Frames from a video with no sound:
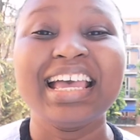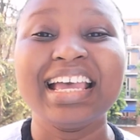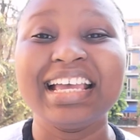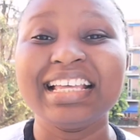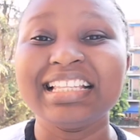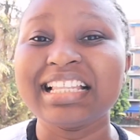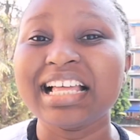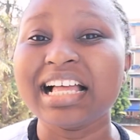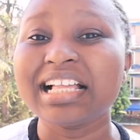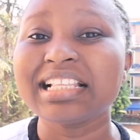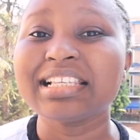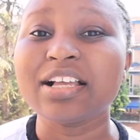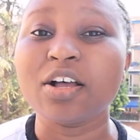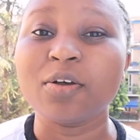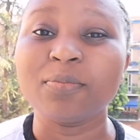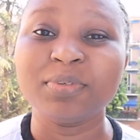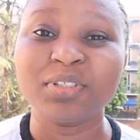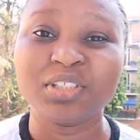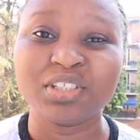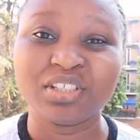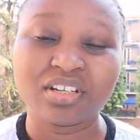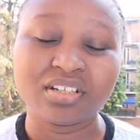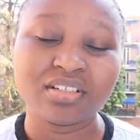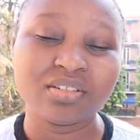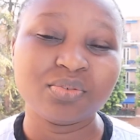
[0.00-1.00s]
and that I'll
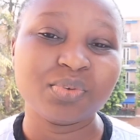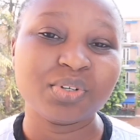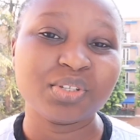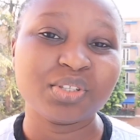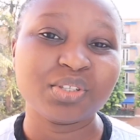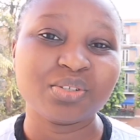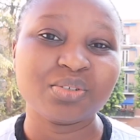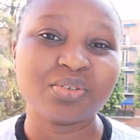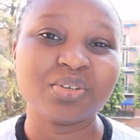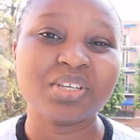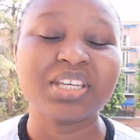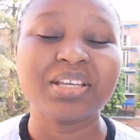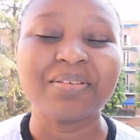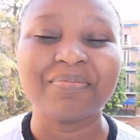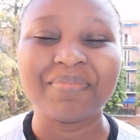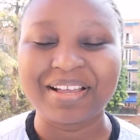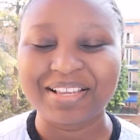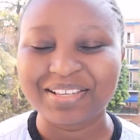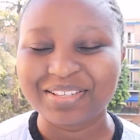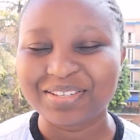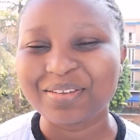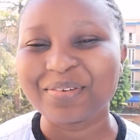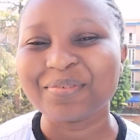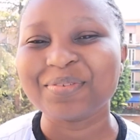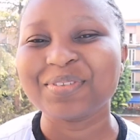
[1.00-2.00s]
be sharing with you in
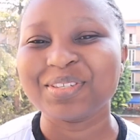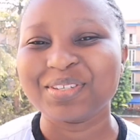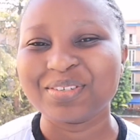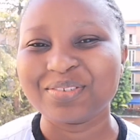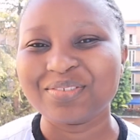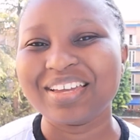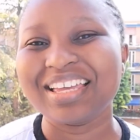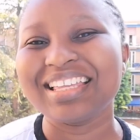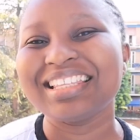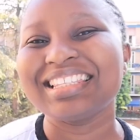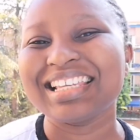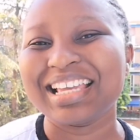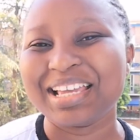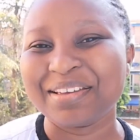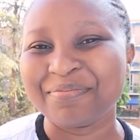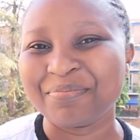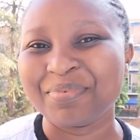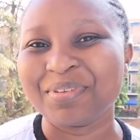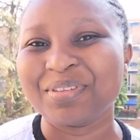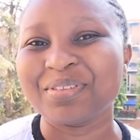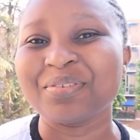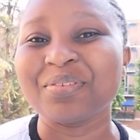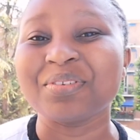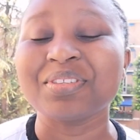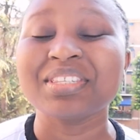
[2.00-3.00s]
my subsequent
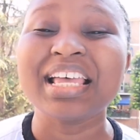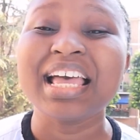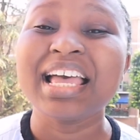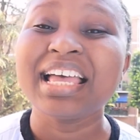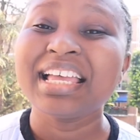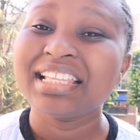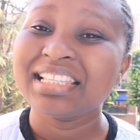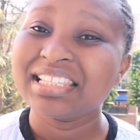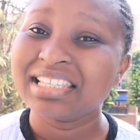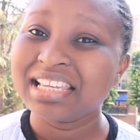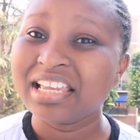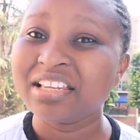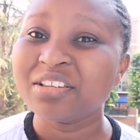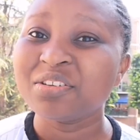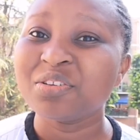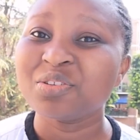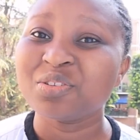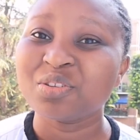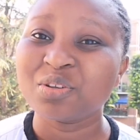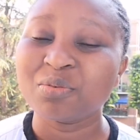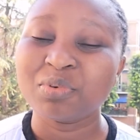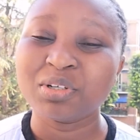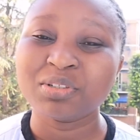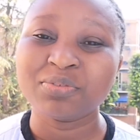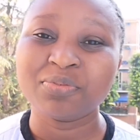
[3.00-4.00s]
episodes. Thank you
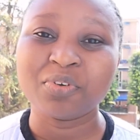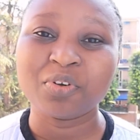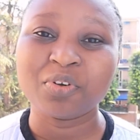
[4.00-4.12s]
so much